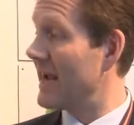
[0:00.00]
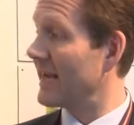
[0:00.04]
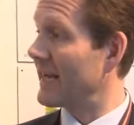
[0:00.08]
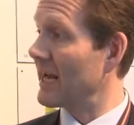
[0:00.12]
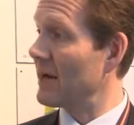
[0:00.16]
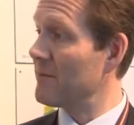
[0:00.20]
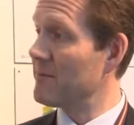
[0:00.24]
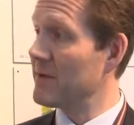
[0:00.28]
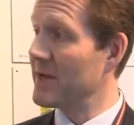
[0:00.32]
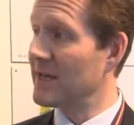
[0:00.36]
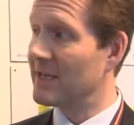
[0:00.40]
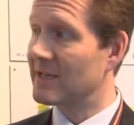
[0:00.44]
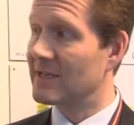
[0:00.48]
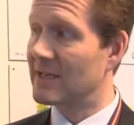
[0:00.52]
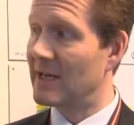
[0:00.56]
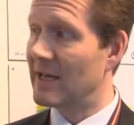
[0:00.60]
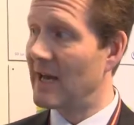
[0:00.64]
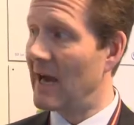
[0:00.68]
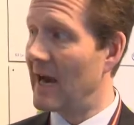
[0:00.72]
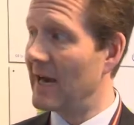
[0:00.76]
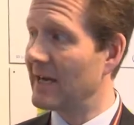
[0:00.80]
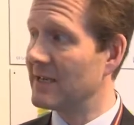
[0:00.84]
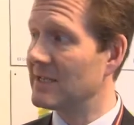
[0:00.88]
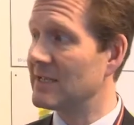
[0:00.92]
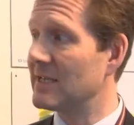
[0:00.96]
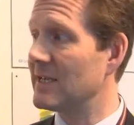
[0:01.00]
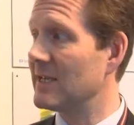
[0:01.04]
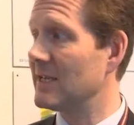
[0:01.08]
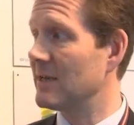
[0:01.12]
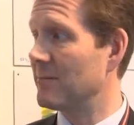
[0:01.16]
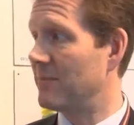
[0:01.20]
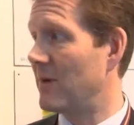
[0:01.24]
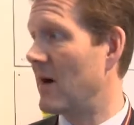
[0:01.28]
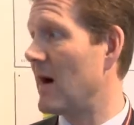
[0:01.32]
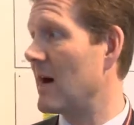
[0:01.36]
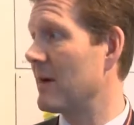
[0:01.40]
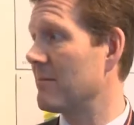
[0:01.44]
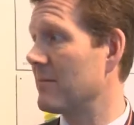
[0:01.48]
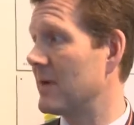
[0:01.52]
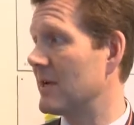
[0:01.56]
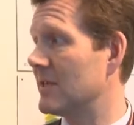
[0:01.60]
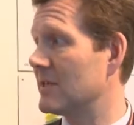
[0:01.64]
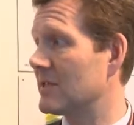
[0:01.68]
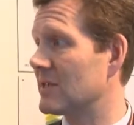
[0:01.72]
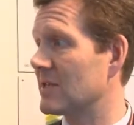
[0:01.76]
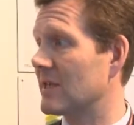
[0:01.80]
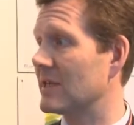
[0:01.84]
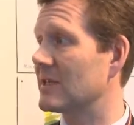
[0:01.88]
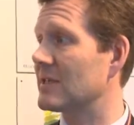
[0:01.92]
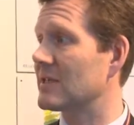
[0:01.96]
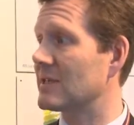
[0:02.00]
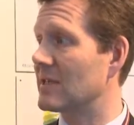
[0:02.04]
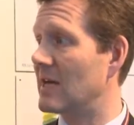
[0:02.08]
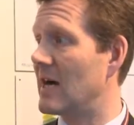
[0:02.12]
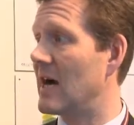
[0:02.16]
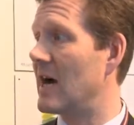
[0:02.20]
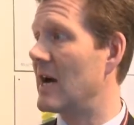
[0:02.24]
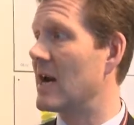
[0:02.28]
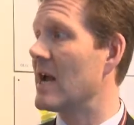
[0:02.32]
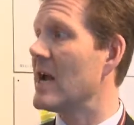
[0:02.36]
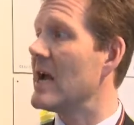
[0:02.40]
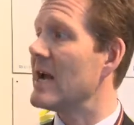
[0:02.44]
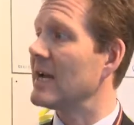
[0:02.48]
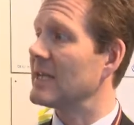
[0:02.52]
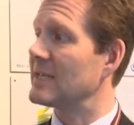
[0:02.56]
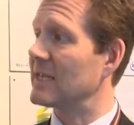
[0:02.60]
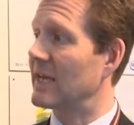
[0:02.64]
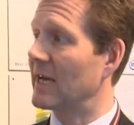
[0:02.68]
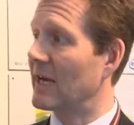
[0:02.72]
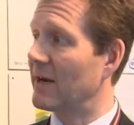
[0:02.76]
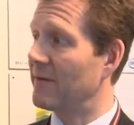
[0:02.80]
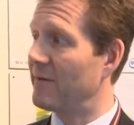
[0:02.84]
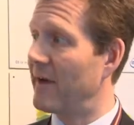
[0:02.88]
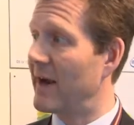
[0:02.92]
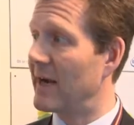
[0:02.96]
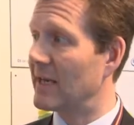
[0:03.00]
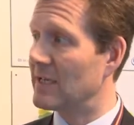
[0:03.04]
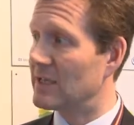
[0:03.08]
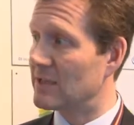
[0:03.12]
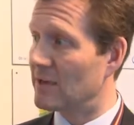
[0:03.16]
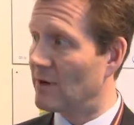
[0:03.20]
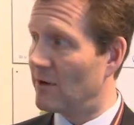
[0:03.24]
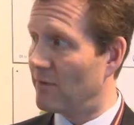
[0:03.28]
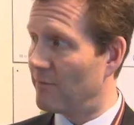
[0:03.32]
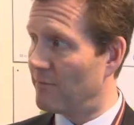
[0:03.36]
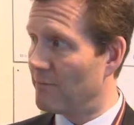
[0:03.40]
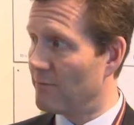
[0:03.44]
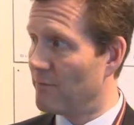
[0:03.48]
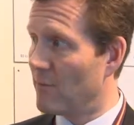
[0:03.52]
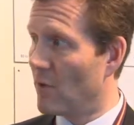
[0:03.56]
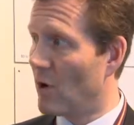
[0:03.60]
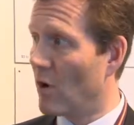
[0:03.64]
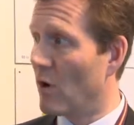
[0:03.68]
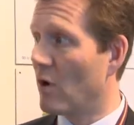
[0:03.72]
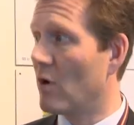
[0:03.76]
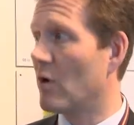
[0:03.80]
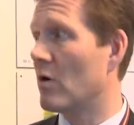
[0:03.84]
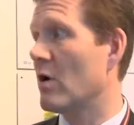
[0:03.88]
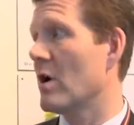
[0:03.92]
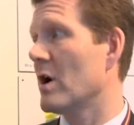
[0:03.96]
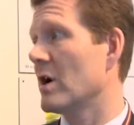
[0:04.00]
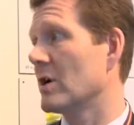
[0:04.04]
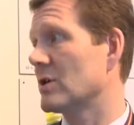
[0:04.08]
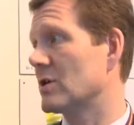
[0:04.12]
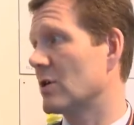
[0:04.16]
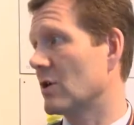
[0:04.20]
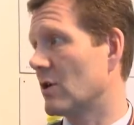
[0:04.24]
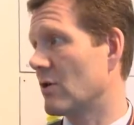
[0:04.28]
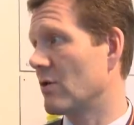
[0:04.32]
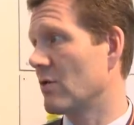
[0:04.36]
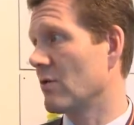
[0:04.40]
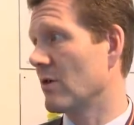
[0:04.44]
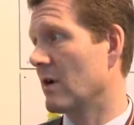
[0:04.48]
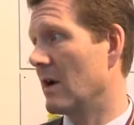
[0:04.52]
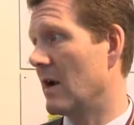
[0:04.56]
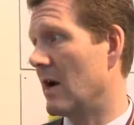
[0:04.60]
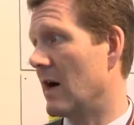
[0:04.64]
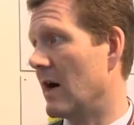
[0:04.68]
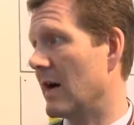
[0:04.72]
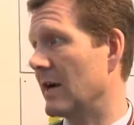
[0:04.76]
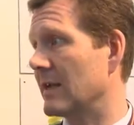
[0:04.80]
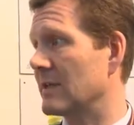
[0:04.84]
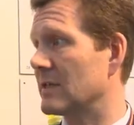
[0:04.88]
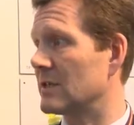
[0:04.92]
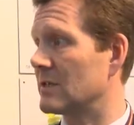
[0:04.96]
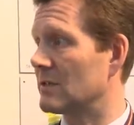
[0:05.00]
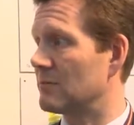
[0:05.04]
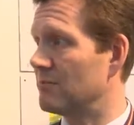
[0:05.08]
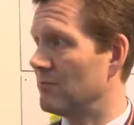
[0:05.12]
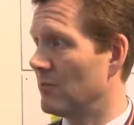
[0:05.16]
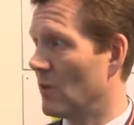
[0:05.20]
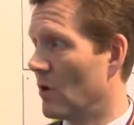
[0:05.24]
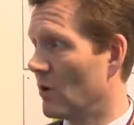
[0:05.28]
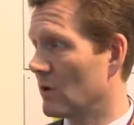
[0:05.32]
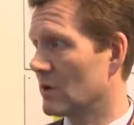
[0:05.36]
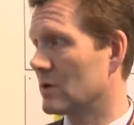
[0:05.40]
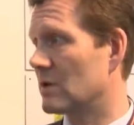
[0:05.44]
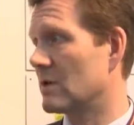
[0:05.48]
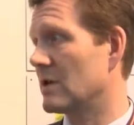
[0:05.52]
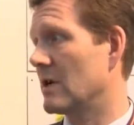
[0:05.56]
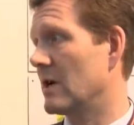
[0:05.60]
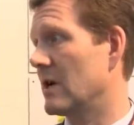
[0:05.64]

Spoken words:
That means that IT departments can start taking advantage of more secure lines, more